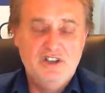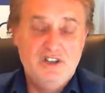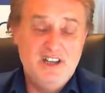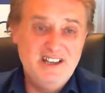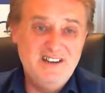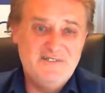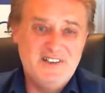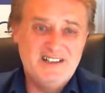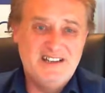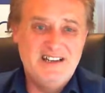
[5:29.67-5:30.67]
you're in
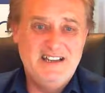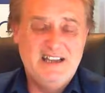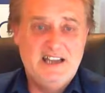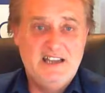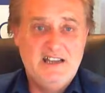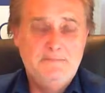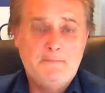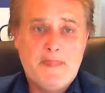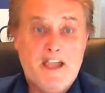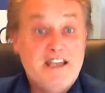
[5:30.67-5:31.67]
effect getting a
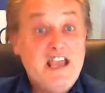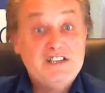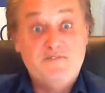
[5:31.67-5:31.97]
cash